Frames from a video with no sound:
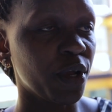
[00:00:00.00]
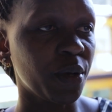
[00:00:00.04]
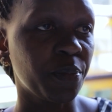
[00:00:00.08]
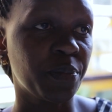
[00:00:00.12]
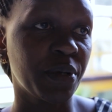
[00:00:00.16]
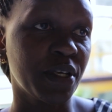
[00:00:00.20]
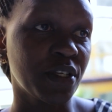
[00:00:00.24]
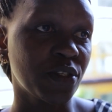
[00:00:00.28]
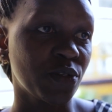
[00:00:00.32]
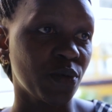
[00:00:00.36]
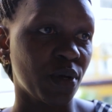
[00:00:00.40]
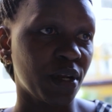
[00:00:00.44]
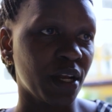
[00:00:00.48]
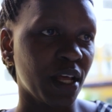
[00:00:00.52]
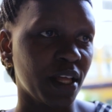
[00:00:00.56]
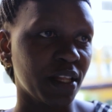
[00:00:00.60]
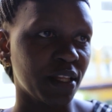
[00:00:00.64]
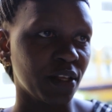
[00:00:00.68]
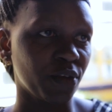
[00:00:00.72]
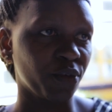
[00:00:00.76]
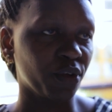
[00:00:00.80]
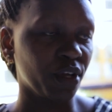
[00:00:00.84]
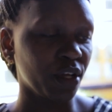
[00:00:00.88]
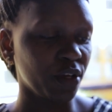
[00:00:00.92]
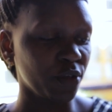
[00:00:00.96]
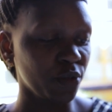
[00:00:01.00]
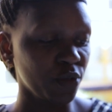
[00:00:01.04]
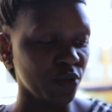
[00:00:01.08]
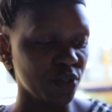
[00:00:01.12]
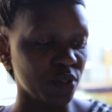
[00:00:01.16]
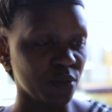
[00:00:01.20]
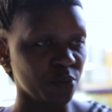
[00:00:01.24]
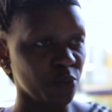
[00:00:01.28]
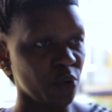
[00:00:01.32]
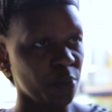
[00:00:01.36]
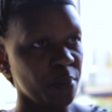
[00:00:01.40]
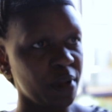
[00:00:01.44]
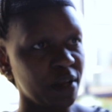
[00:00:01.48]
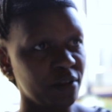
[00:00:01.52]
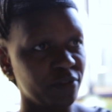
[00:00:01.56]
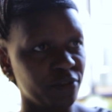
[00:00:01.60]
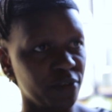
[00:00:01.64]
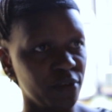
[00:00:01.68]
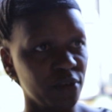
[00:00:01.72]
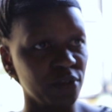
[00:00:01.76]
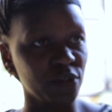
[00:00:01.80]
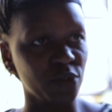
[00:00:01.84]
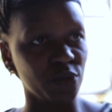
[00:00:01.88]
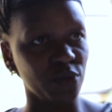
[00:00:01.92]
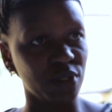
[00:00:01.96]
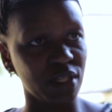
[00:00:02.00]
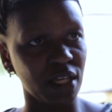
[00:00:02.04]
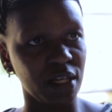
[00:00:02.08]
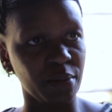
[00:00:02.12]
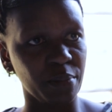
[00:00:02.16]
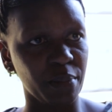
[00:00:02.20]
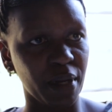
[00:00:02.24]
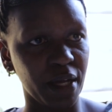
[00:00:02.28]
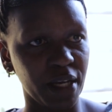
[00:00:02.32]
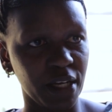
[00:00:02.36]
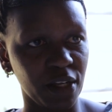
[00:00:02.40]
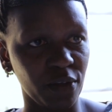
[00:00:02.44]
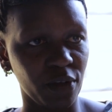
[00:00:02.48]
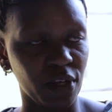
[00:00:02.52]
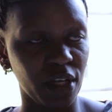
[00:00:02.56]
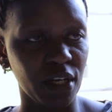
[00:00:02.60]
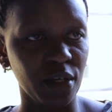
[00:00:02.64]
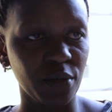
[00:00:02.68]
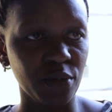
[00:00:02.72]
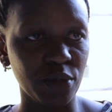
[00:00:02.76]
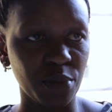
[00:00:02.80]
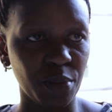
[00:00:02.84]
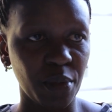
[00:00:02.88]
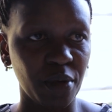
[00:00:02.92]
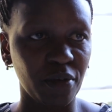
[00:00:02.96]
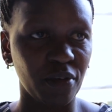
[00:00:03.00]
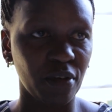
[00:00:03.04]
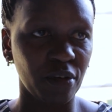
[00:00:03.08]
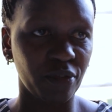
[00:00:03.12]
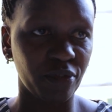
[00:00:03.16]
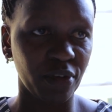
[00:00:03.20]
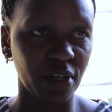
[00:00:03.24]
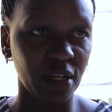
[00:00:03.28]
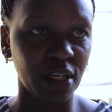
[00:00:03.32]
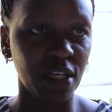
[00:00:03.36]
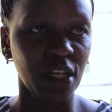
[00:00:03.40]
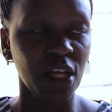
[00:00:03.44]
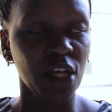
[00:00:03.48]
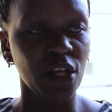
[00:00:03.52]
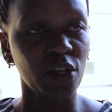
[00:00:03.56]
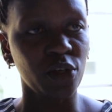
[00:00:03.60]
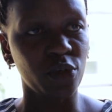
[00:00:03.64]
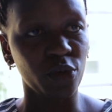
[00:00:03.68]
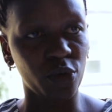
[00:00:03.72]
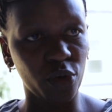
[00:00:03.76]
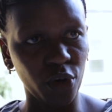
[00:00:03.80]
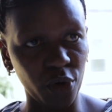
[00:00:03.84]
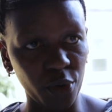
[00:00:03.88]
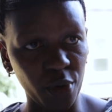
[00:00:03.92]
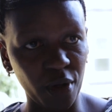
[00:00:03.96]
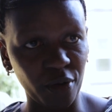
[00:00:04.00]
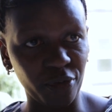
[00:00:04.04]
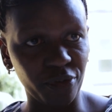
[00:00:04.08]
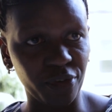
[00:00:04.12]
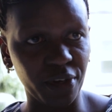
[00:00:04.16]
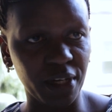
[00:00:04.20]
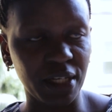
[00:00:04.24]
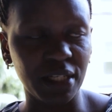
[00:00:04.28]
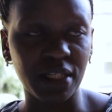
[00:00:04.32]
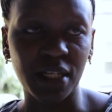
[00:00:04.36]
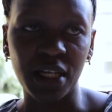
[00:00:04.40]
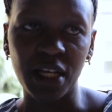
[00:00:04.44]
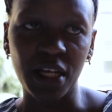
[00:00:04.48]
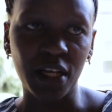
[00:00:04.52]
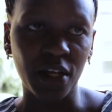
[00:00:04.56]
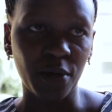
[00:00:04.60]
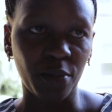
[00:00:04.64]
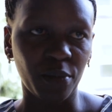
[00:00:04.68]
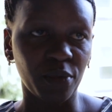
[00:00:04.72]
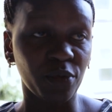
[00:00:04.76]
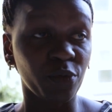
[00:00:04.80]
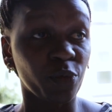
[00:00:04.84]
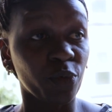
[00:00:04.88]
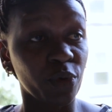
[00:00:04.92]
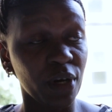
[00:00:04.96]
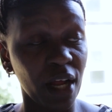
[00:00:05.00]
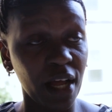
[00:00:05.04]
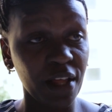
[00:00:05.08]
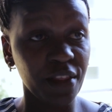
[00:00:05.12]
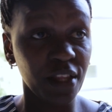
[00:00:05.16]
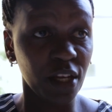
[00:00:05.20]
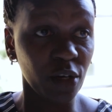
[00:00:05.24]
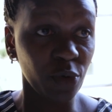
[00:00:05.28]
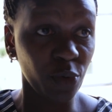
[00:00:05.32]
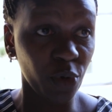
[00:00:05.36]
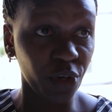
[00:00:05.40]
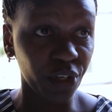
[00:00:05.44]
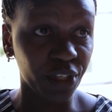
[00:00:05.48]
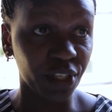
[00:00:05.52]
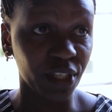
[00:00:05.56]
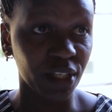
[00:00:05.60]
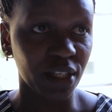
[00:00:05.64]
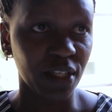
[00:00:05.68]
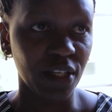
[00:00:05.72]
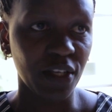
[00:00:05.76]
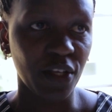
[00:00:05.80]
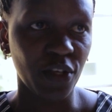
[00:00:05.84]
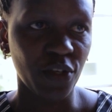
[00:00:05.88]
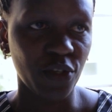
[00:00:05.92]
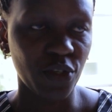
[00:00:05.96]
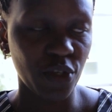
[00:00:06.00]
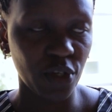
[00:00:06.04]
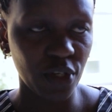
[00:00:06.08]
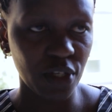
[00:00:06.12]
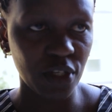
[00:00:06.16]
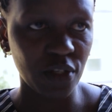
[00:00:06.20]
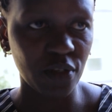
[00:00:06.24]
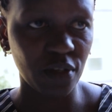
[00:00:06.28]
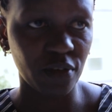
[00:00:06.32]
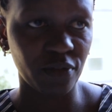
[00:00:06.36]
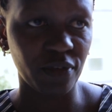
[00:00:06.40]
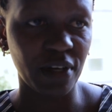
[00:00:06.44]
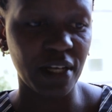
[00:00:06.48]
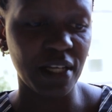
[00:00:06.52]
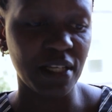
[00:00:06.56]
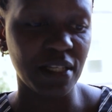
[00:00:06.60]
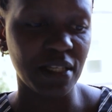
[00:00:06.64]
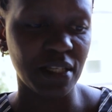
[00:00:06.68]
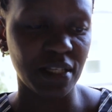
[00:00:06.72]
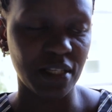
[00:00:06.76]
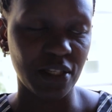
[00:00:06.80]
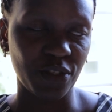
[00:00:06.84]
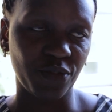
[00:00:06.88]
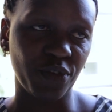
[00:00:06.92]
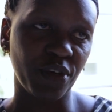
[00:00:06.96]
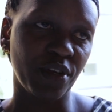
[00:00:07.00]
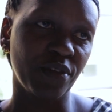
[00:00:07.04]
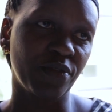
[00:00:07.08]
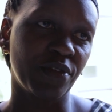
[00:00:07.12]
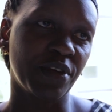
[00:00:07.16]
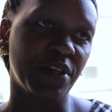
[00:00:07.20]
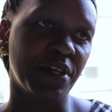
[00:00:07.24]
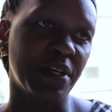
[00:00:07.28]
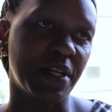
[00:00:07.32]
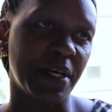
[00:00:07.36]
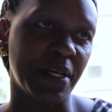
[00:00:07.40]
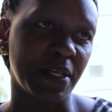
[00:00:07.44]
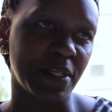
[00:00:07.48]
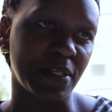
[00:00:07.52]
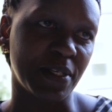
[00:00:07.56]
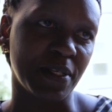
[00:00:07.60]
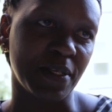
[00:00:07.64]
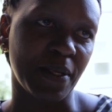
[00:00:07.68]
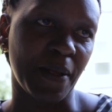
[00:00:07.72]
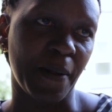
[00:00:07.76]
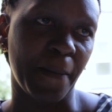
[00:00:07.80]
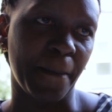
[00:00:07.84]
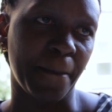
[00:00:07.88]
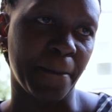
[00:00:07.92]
one place to another. You can use mobile phone to send money. You can use mobile phone to call your friend rather than walking. So digital device is very, very nice.